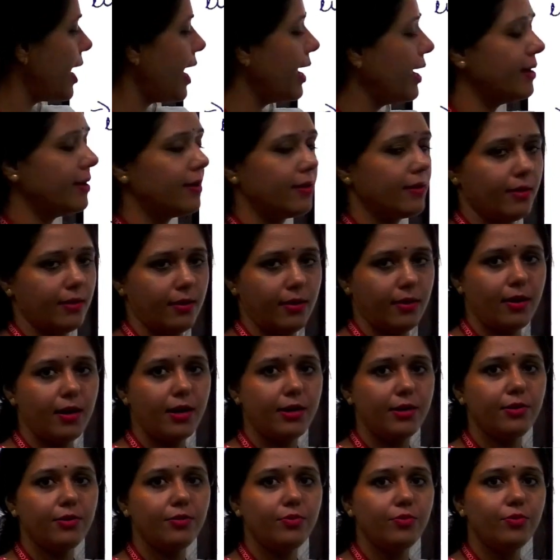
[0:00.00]
angle
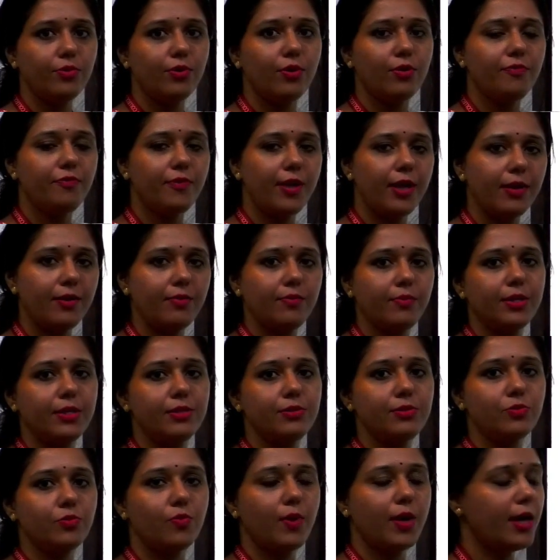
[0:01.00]
under root of
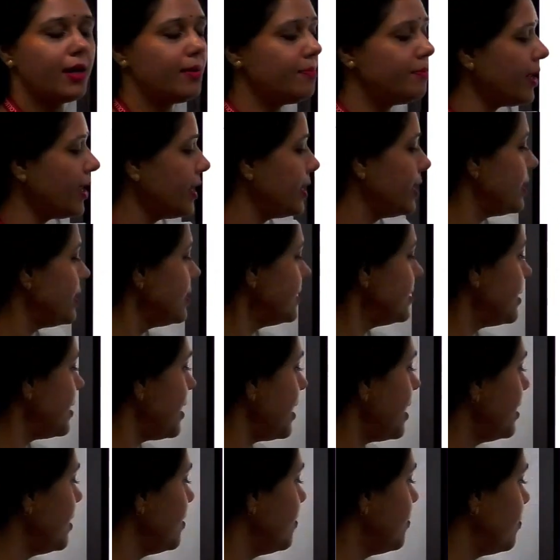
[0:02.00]
n1 square minus
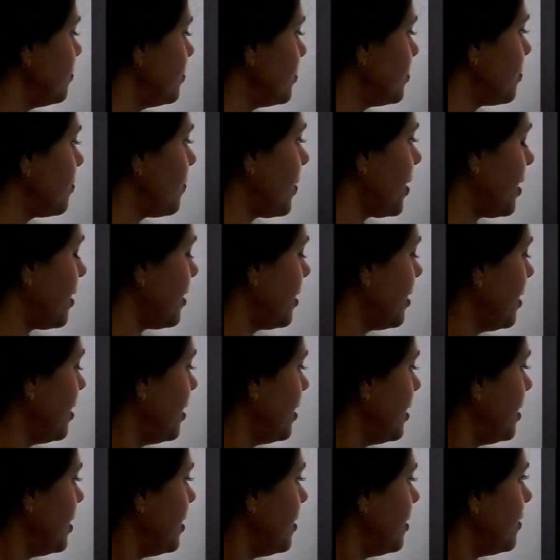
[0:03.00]
n2 square.
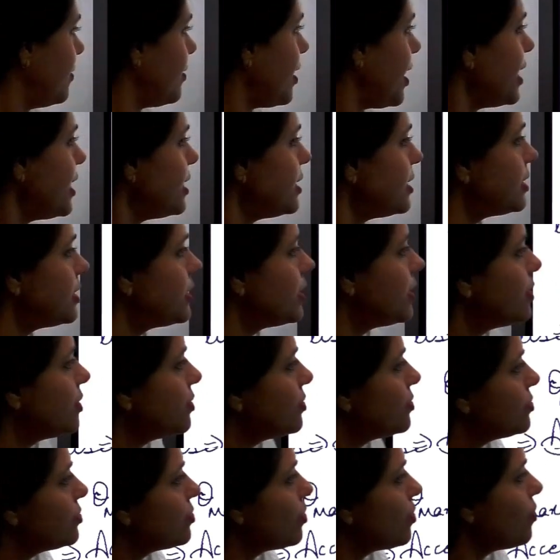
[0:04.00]
Right?
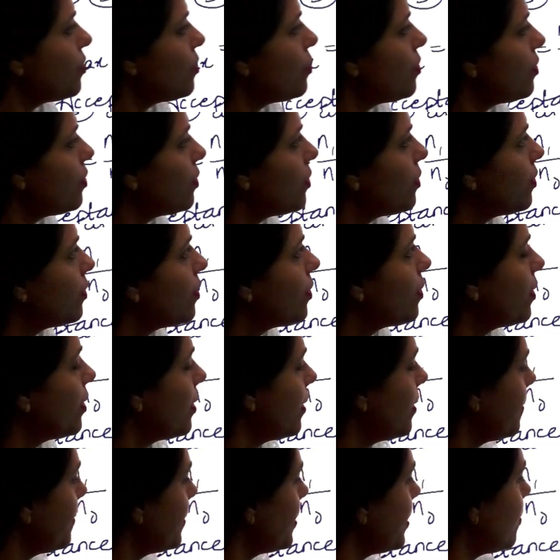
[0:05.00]
So
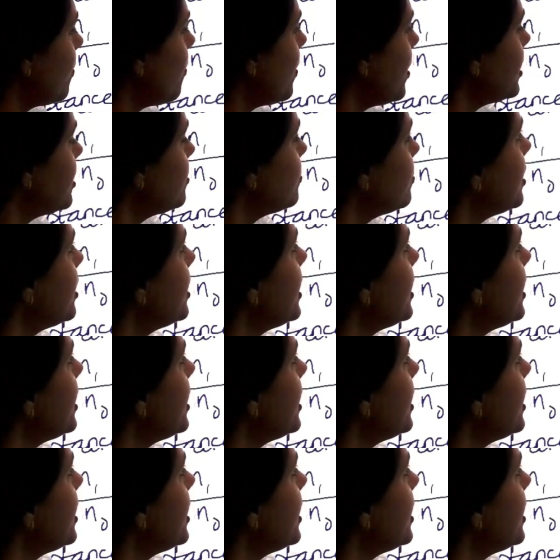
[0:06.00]
going to